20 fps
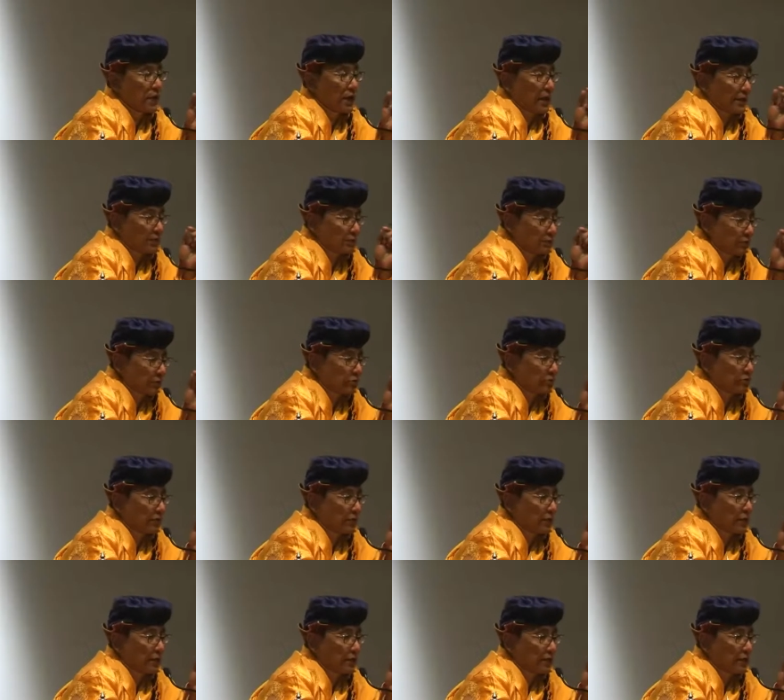And not
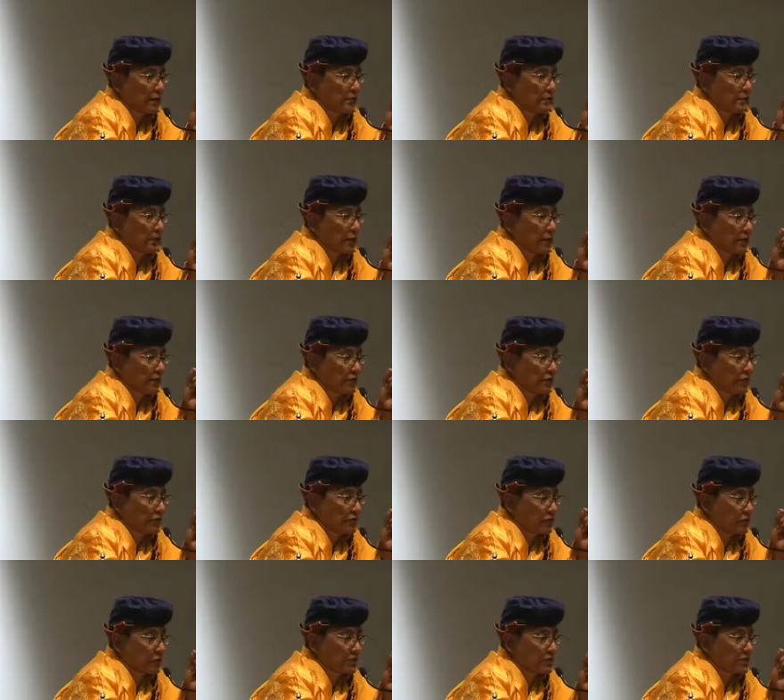only that, if
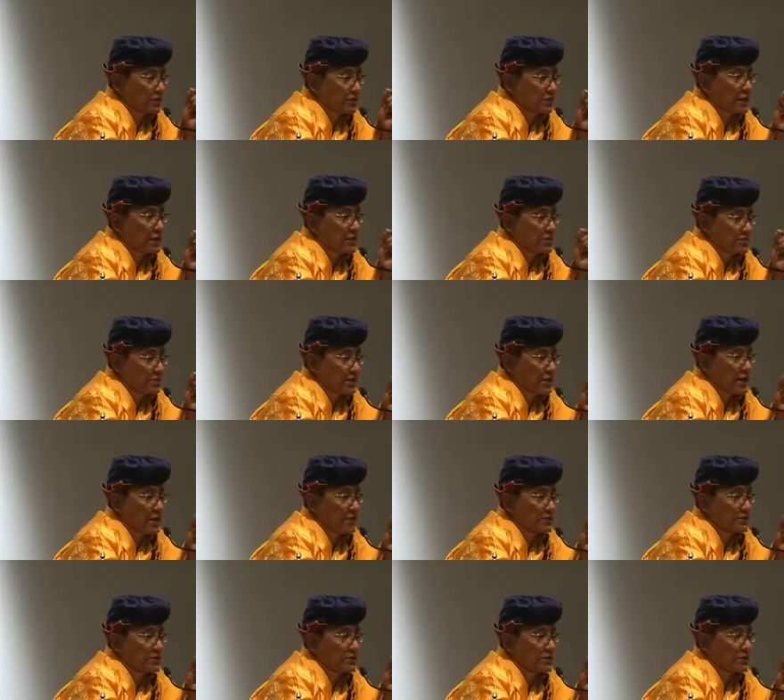you understand
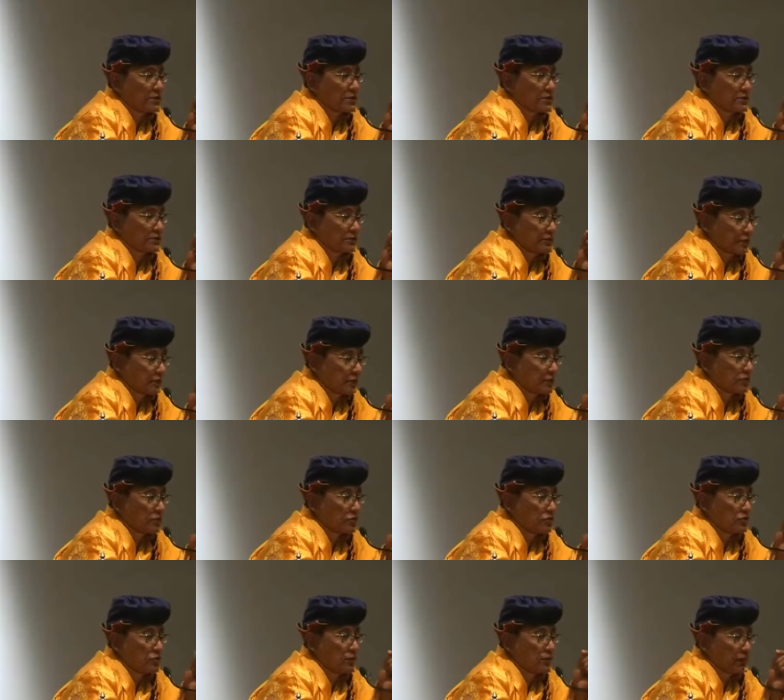that, then
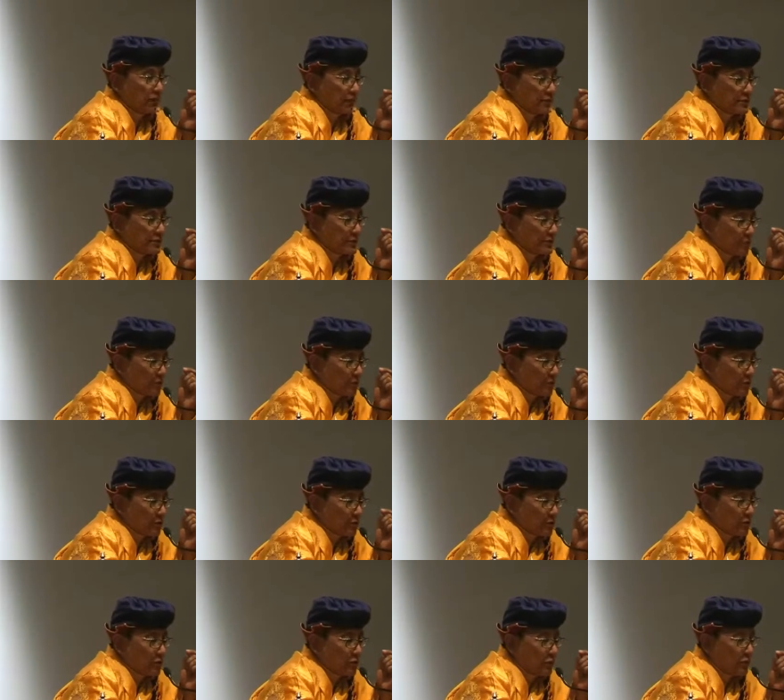you will exp-
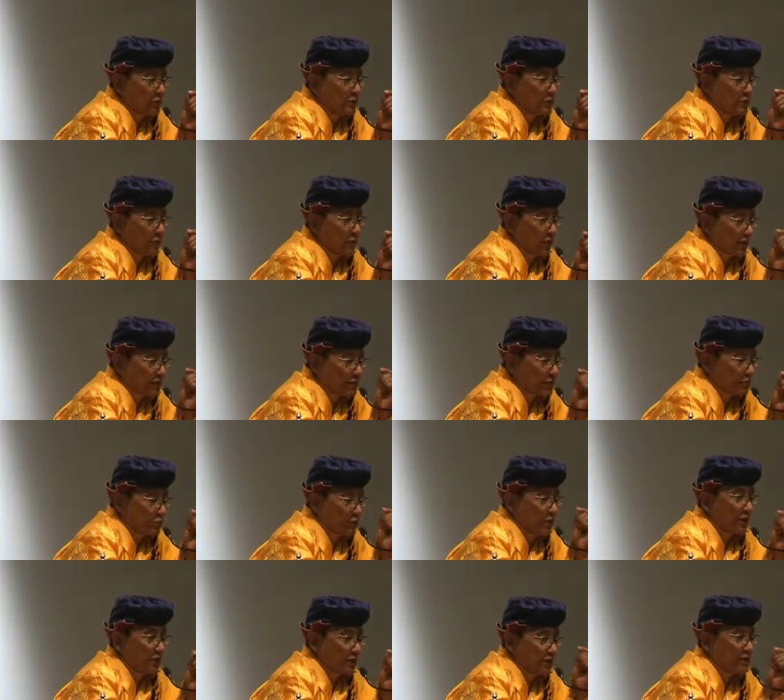you will it
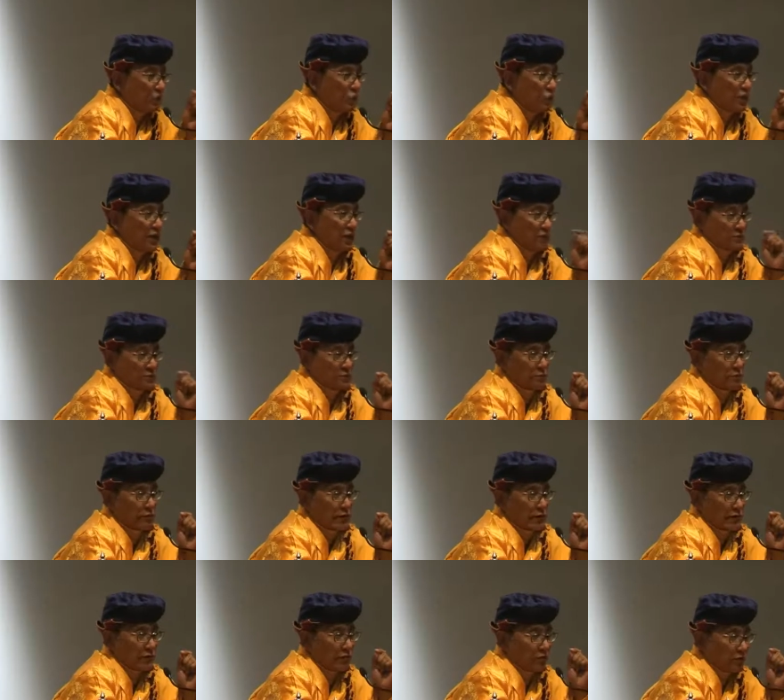will it will
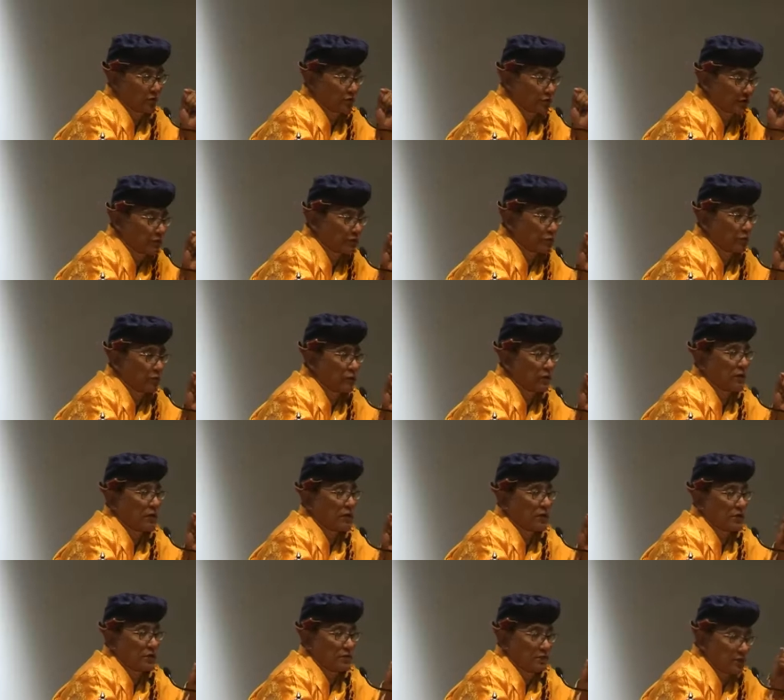explain or it will
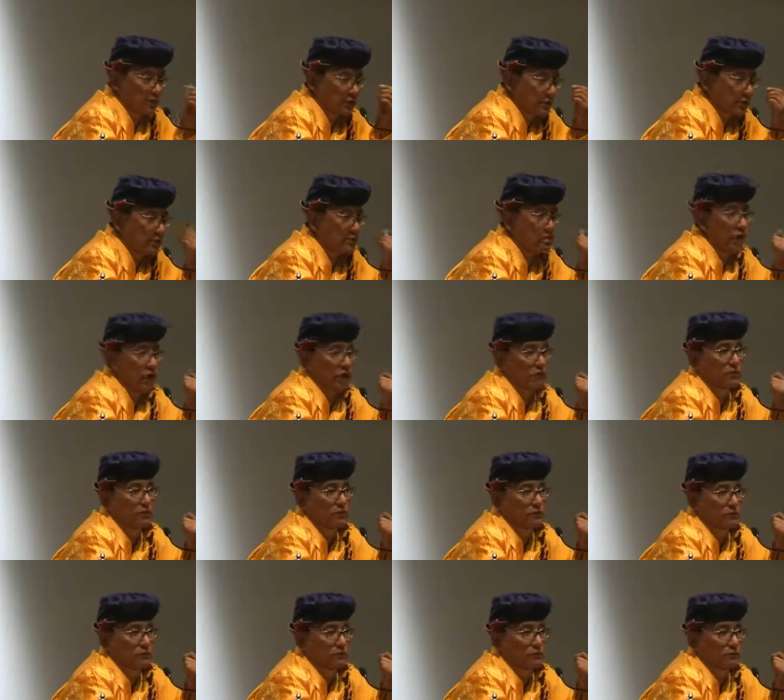it'll tell
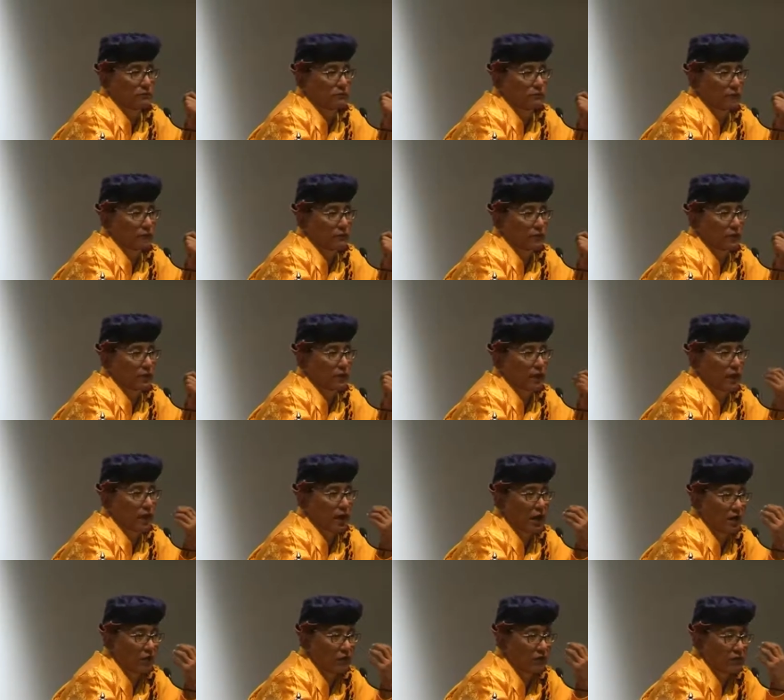you
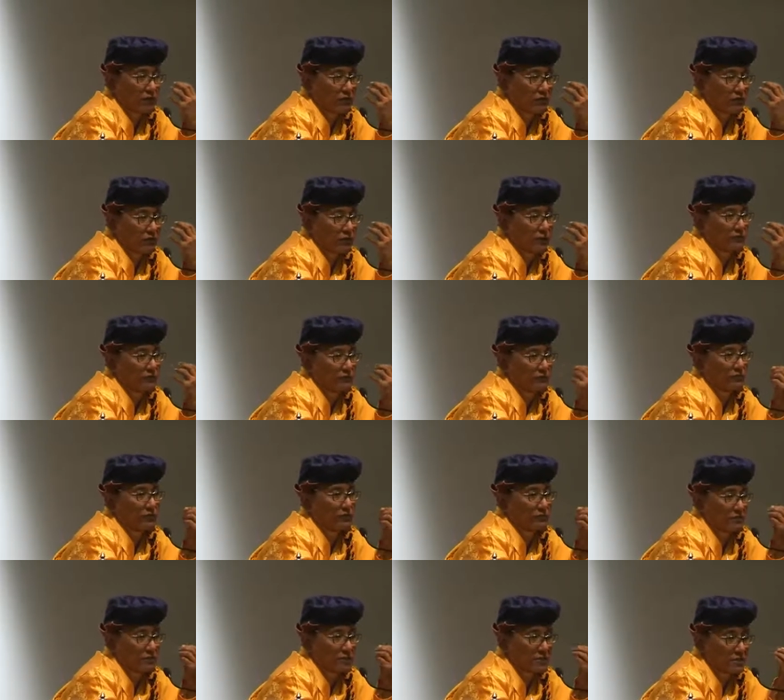how effective
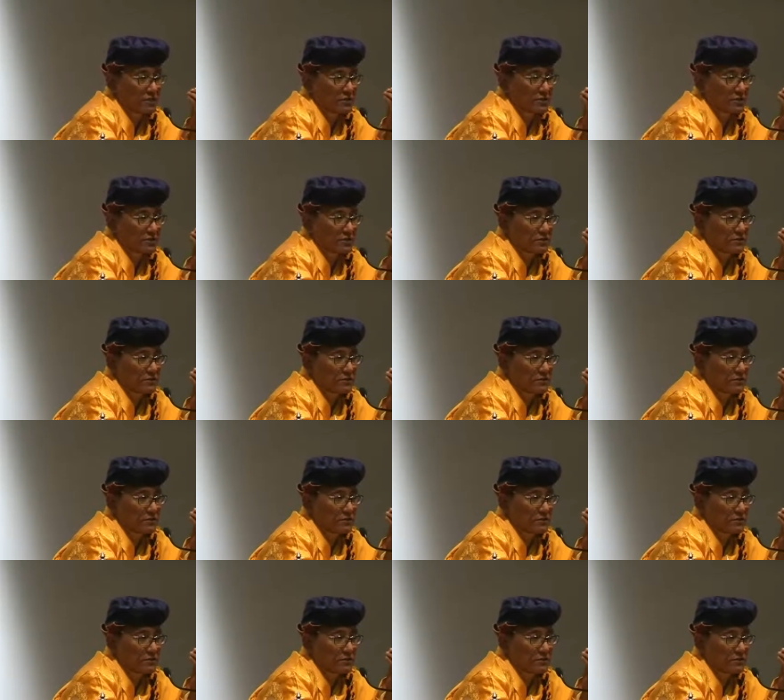this is.